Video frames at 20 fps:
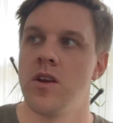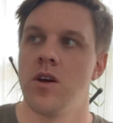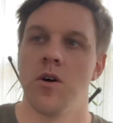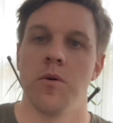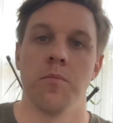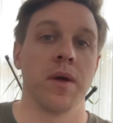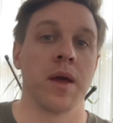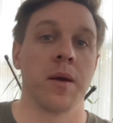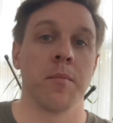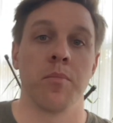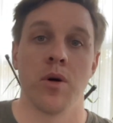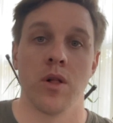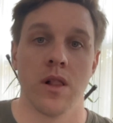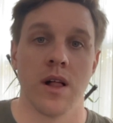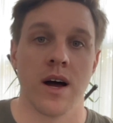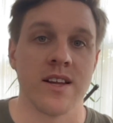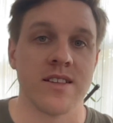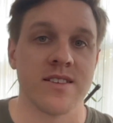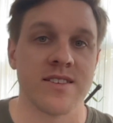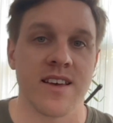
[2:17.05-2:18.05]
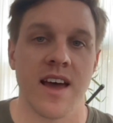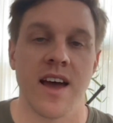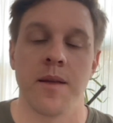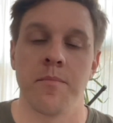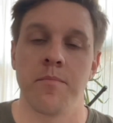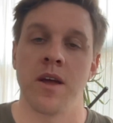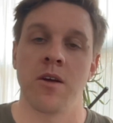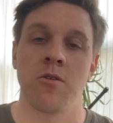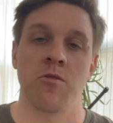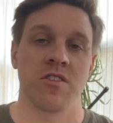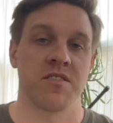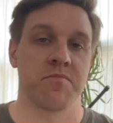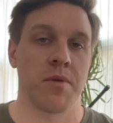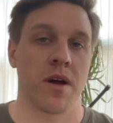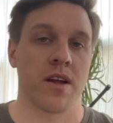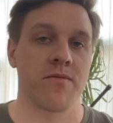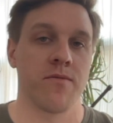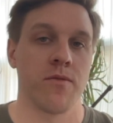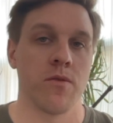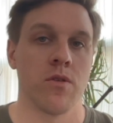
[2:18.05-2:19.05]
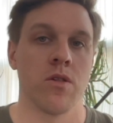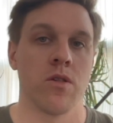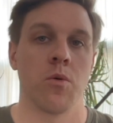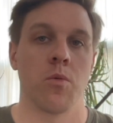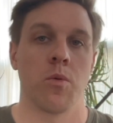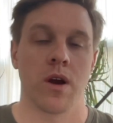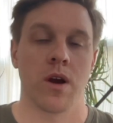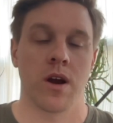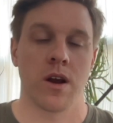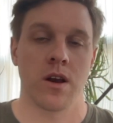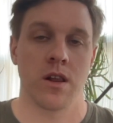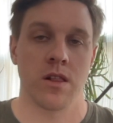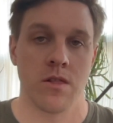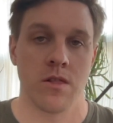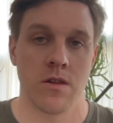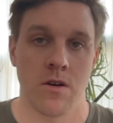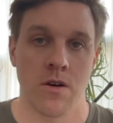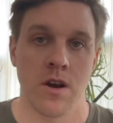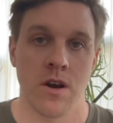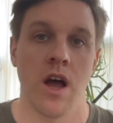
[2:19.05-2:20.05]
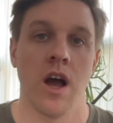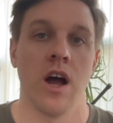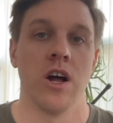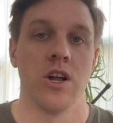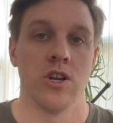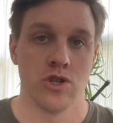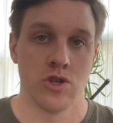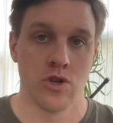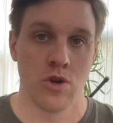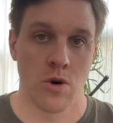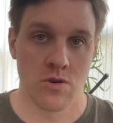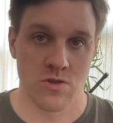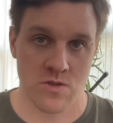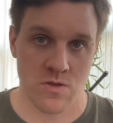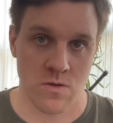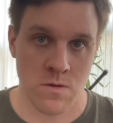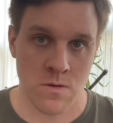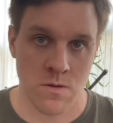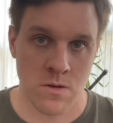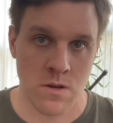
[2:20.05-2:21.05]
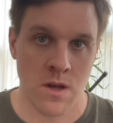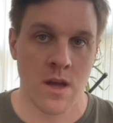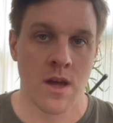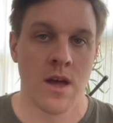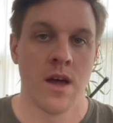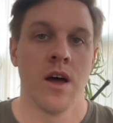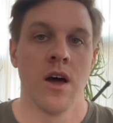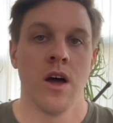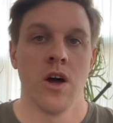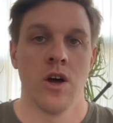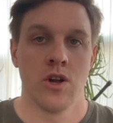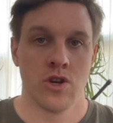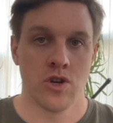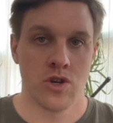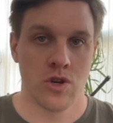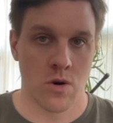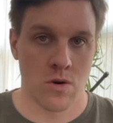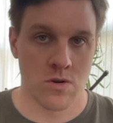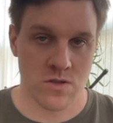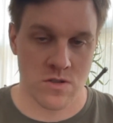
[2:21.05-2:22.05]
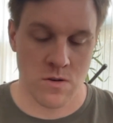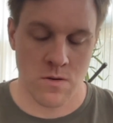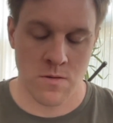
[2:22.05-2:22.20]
being polite and being respectful, we're going to learn dozo. Dozo.